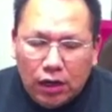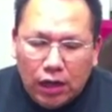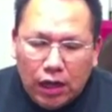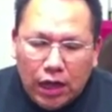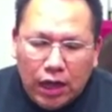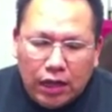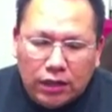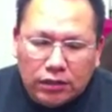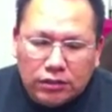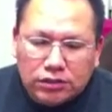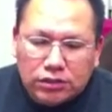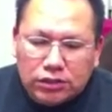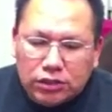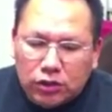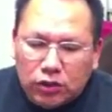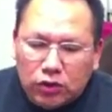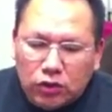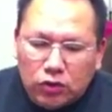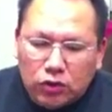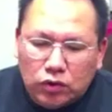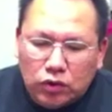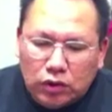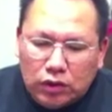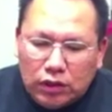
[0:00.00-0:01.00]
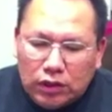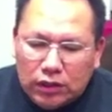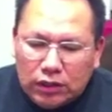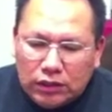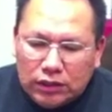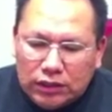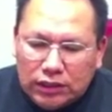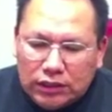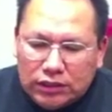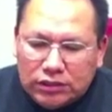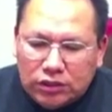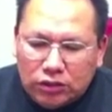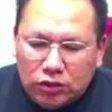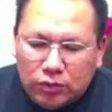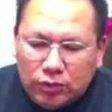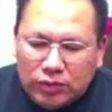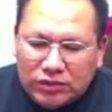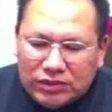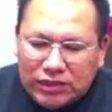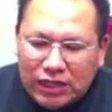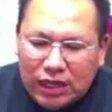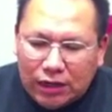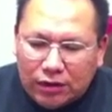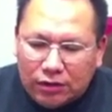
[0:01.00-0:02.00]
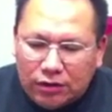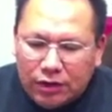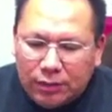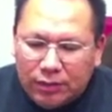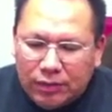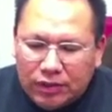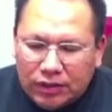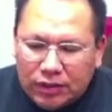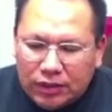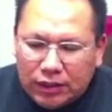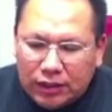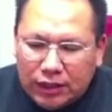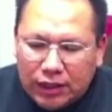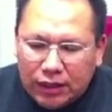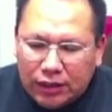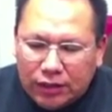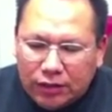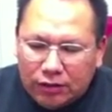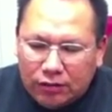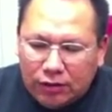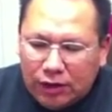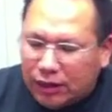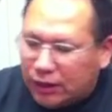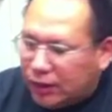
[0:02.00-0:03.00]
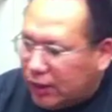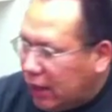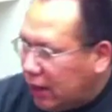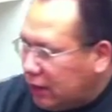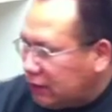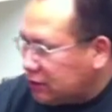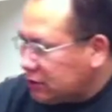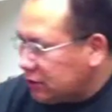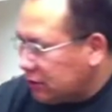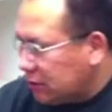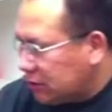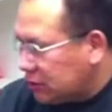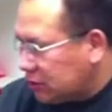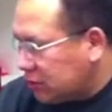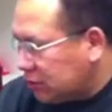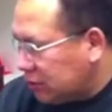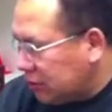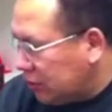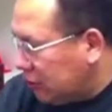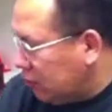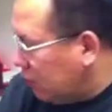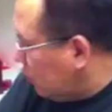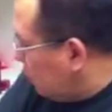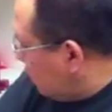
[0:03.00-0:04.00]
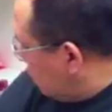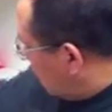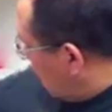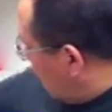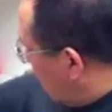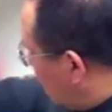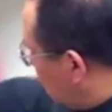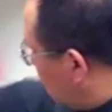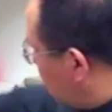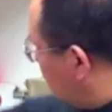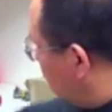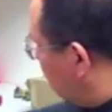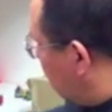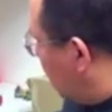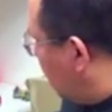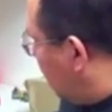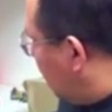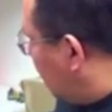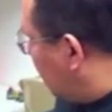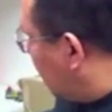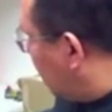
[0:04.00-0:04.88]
and so this hoop is not gripping together right now. So I'll show you what, 2 that are